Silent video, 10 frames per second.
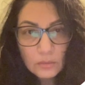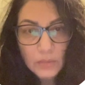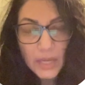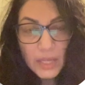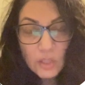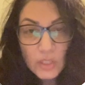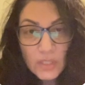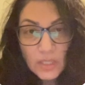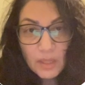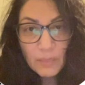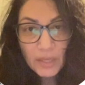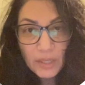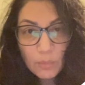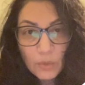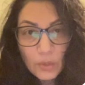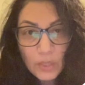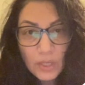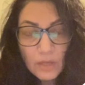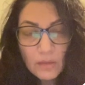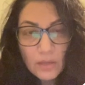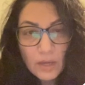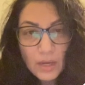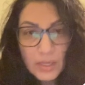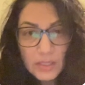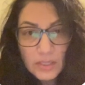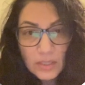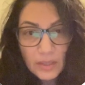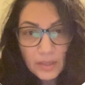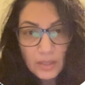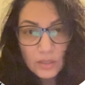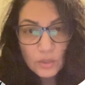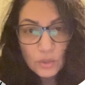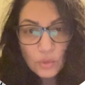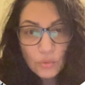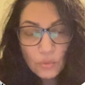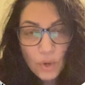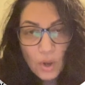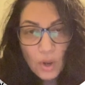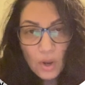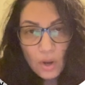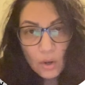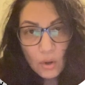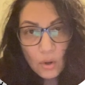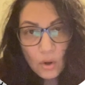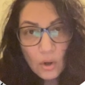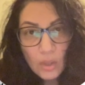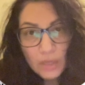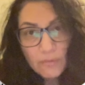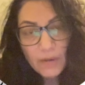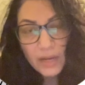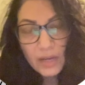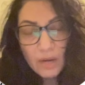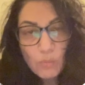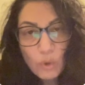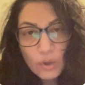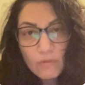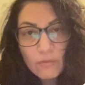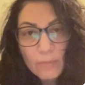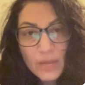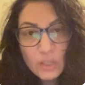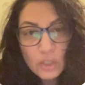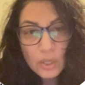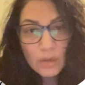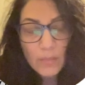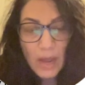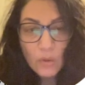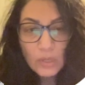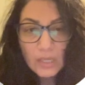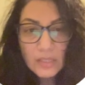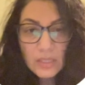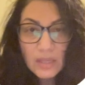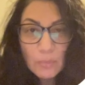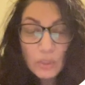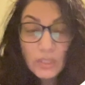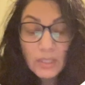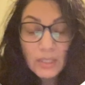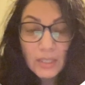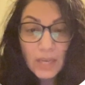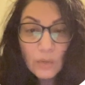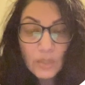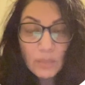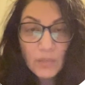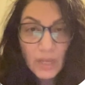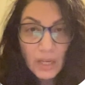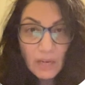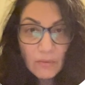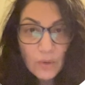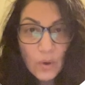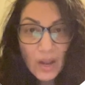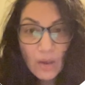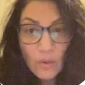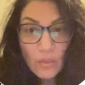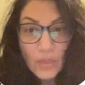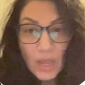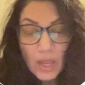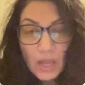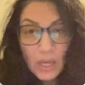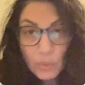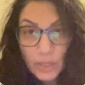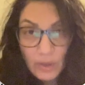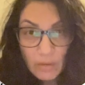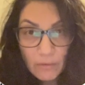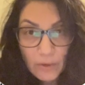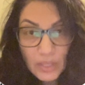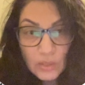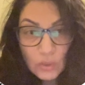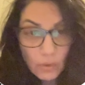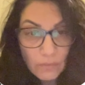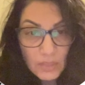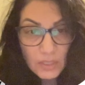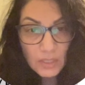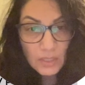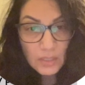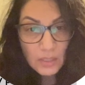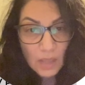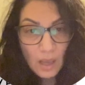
The agency in my community that I decided to call and find out more information about is the Merced County Behavioral Health and Recovery Services.